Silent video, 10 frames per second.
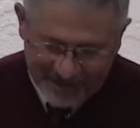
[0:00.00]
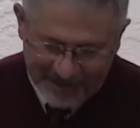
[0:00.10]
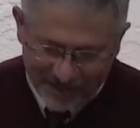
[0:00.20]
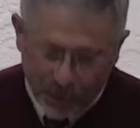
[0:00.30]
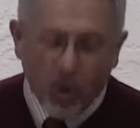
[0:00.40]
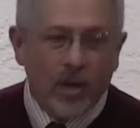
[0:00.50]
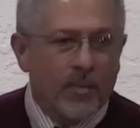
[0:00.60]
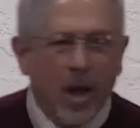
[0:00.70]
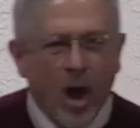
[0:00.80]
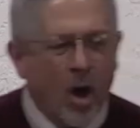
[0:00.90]
We want them
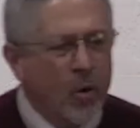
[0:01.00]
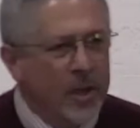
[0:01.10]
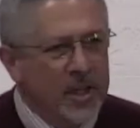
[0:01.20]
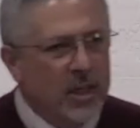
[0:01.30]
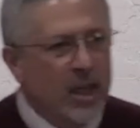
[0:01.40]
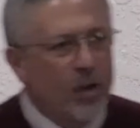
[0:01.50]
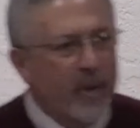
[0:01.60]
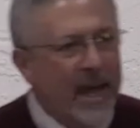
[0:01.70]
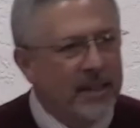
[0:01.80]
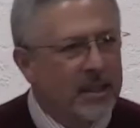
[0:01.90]
always to go
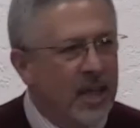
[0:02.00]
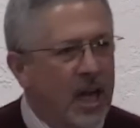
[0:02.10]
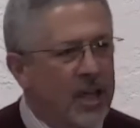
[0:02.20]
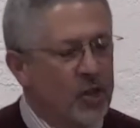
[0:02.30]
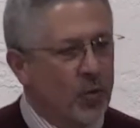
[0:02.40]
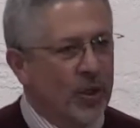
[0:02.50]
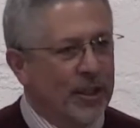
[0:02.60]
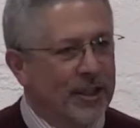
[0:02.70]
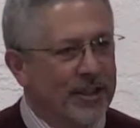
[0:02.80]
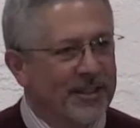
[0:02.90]
back to God's
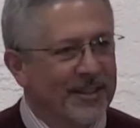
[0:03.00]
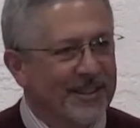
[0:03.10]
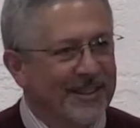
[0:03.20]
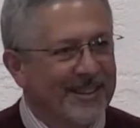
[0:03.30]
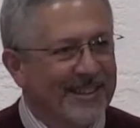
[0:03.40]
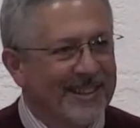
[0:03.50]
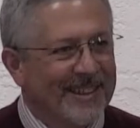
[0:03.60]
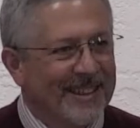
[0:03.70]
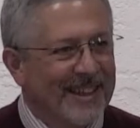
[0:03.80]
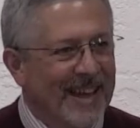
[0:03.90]
Word.
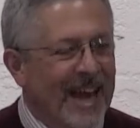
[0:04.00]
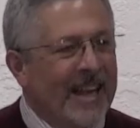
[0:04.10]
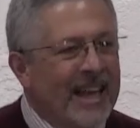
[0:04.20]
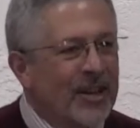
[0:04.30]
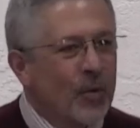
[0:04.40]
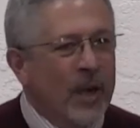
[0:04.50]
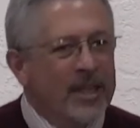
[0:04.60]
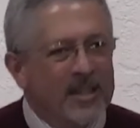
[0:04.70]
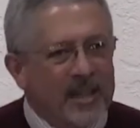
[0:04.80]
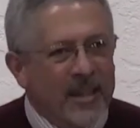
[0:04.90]
I like the way
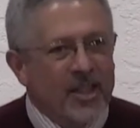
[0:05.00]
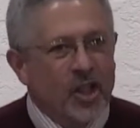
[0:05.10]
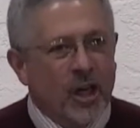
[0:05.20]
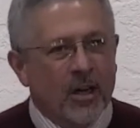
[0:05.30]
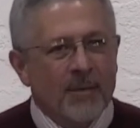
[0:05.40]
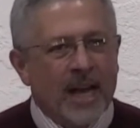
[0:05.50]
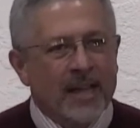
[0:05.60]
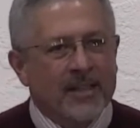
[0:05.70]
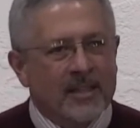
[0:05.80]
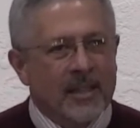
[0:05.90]
it's said in
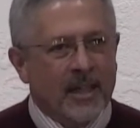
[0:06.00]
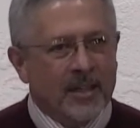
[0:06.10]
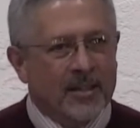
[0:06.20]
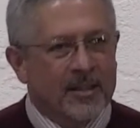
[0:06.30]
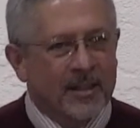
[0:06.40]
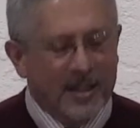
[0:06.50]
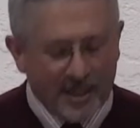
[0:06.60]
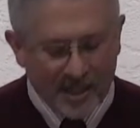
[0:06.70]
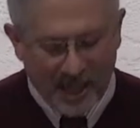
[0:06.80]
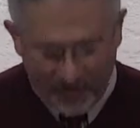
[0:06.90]
Jeremiah 6
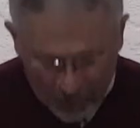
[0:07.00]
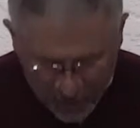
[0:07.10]
and verse